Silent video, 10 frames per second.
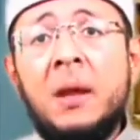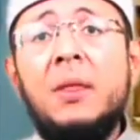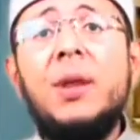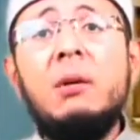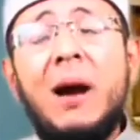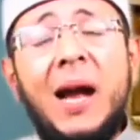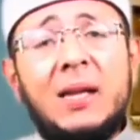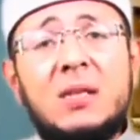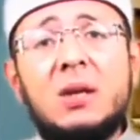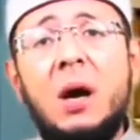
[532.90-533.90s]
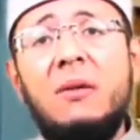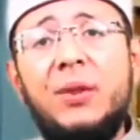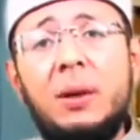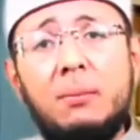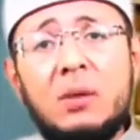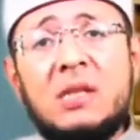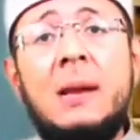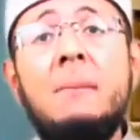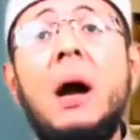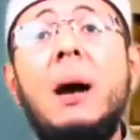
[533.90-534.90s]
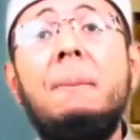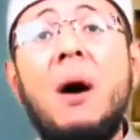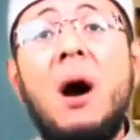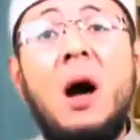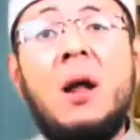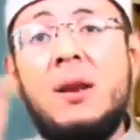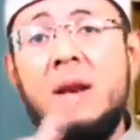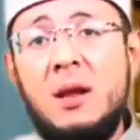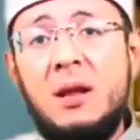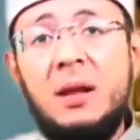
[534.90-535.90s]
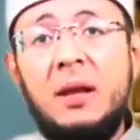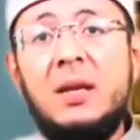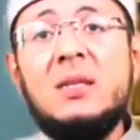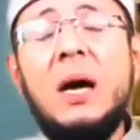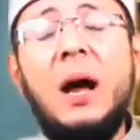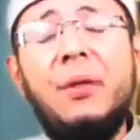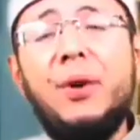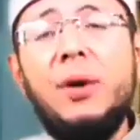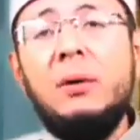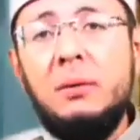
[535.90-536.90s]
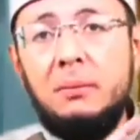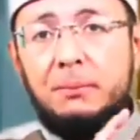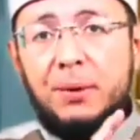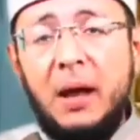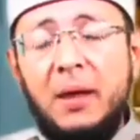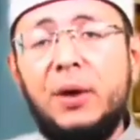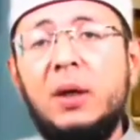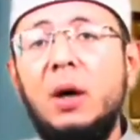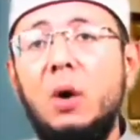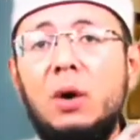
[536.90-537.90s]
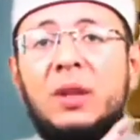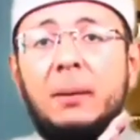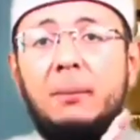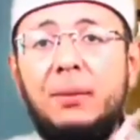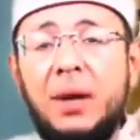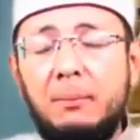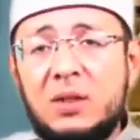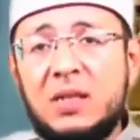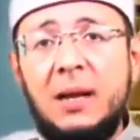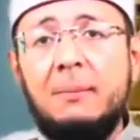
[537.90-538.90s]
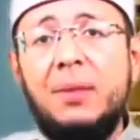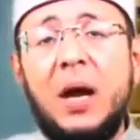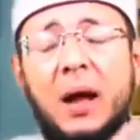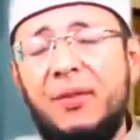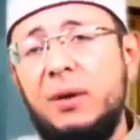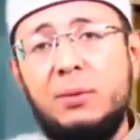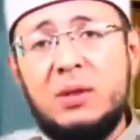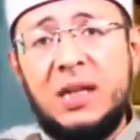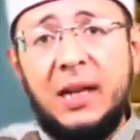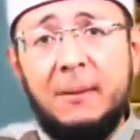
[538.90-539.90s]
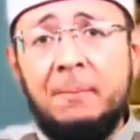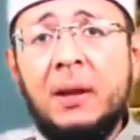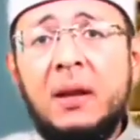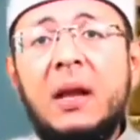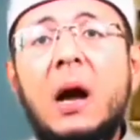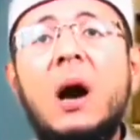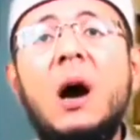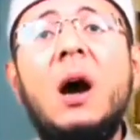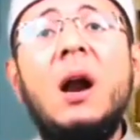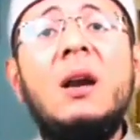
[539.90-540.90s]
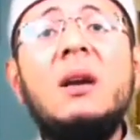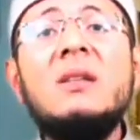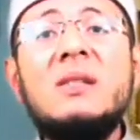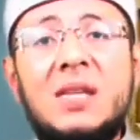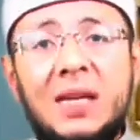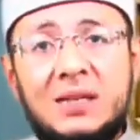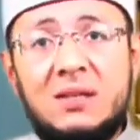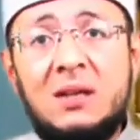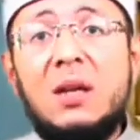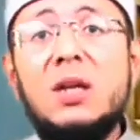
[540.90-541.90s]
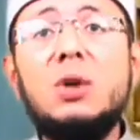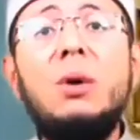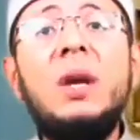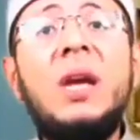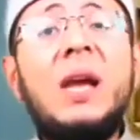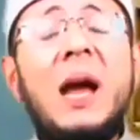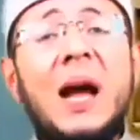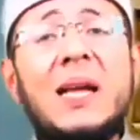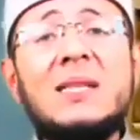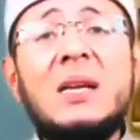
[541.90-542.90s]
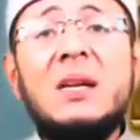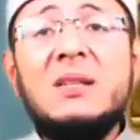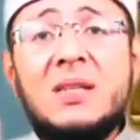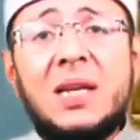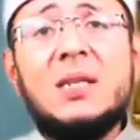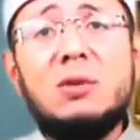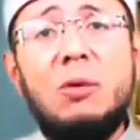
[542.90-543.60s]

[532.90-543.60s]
the rights of the Muslim upon his other brother or the, the Muslim, the other Muslim, are six. So he has six